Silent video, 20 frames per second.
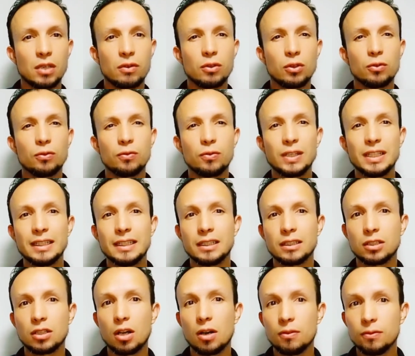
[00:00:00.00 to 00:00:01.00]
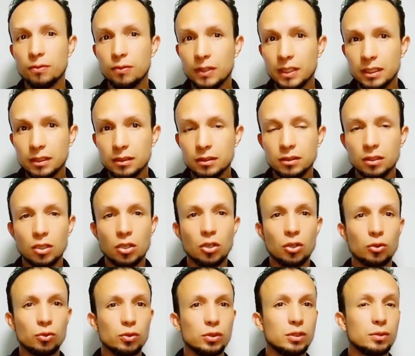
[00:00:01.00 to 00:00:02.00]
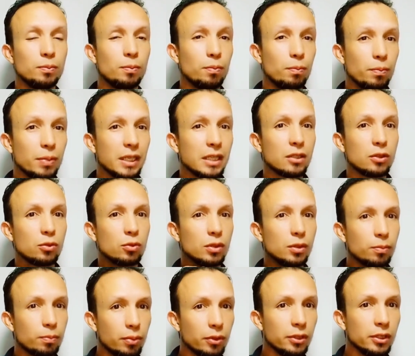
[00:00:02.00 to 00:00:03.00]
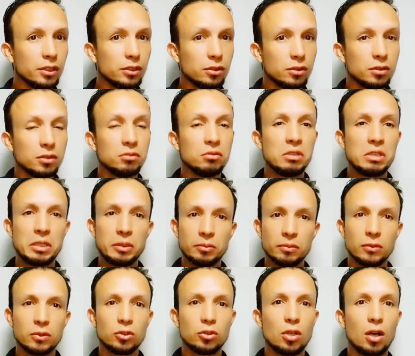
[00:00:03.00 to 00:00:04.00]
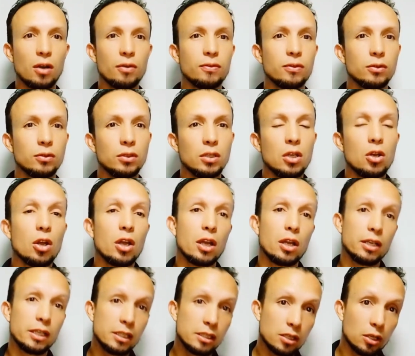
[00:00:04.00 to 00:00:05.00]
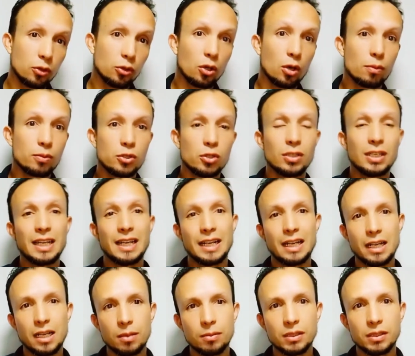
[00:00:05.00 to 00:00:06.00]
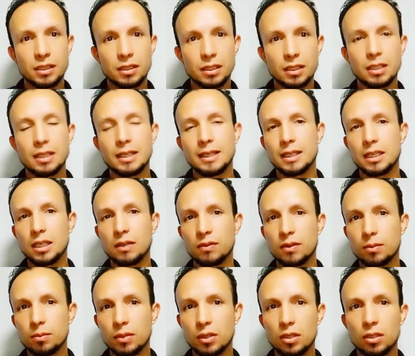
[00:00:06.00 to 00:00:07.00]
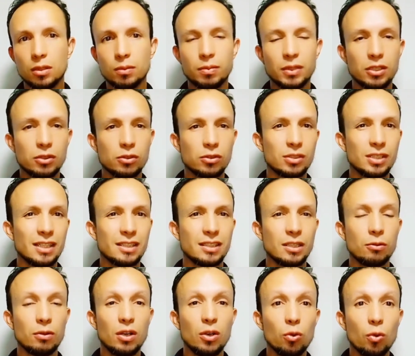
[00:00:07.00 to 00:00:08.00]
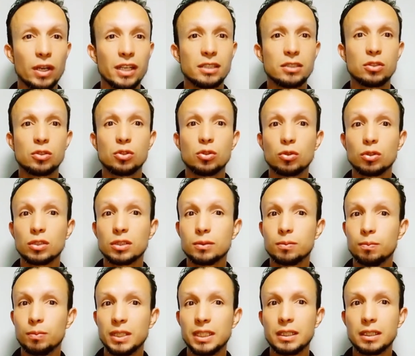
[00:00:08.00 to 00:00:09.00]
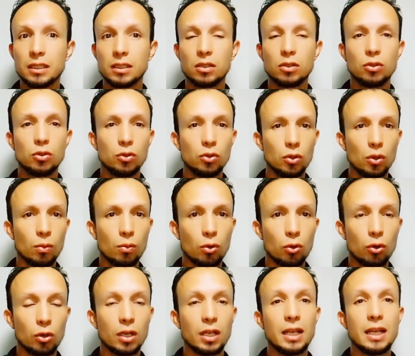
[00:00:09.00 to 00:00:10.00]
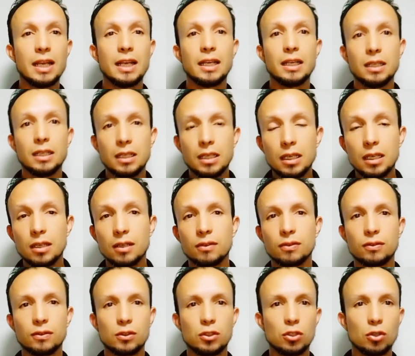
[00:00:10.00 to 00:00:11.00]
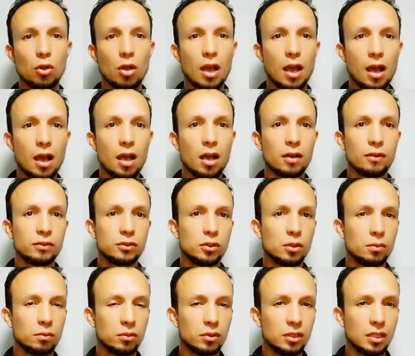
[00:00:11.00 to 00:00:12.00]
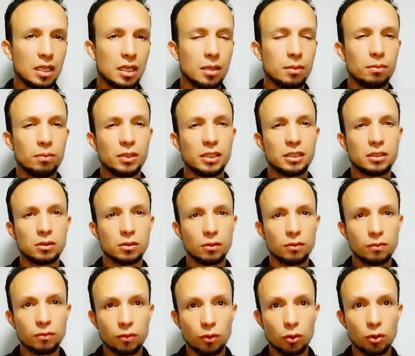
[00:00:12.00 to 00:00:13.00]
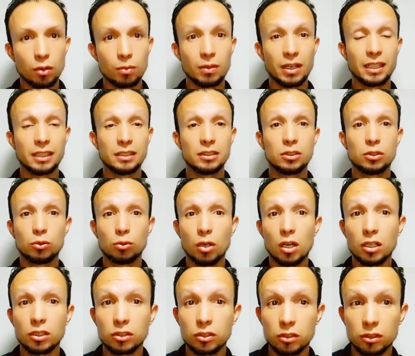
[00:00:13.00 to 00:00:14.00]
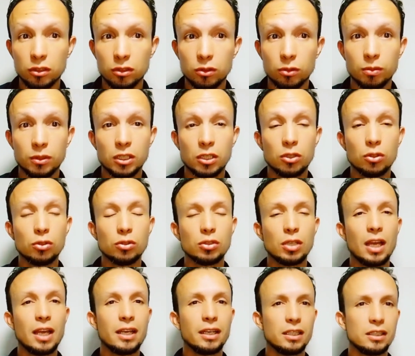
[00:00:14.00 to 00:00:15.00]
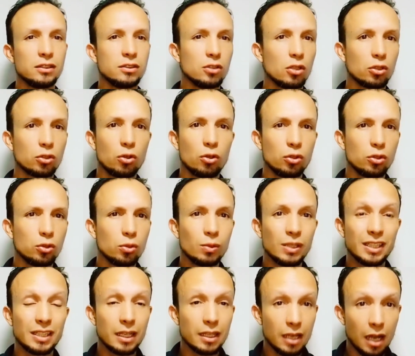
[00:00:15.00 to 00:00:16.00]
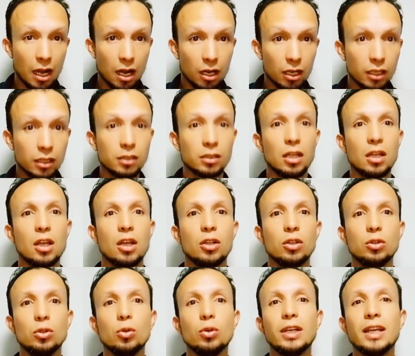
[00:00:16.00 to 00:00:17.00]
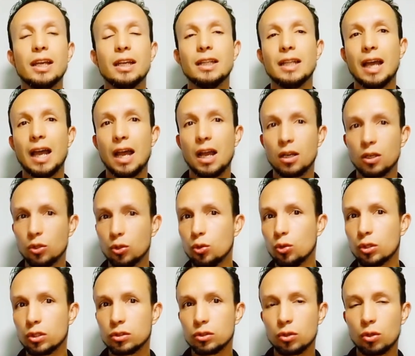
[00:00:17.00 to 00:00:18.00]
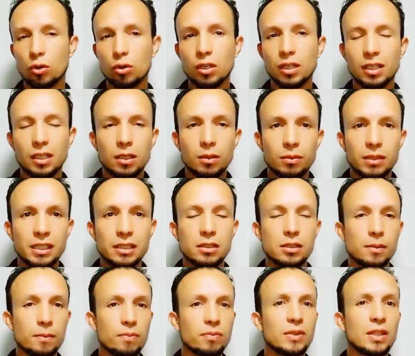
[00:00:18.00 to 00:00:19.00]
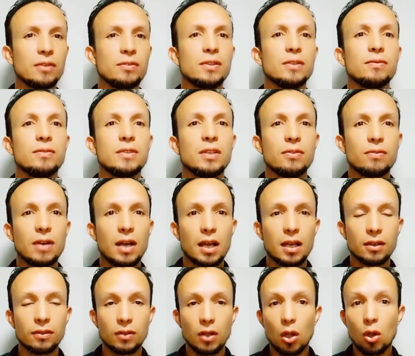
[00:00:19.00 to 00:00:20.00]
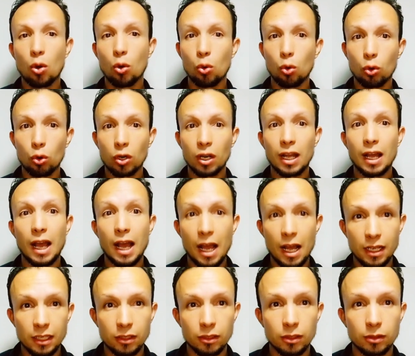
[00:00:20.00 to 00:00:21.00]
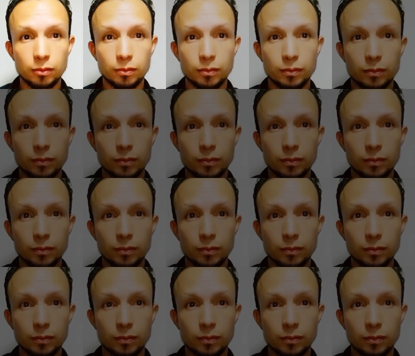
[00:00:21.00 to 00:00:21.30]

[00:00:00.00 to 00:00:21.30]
If you don't feel that confident to speak to a person, TOEFL is a good option. MET even better because just evaluates your speaking, no more. If you have some templates, some format structures to be used, it's not going to be that hard to get a good score. It means 55 or higher.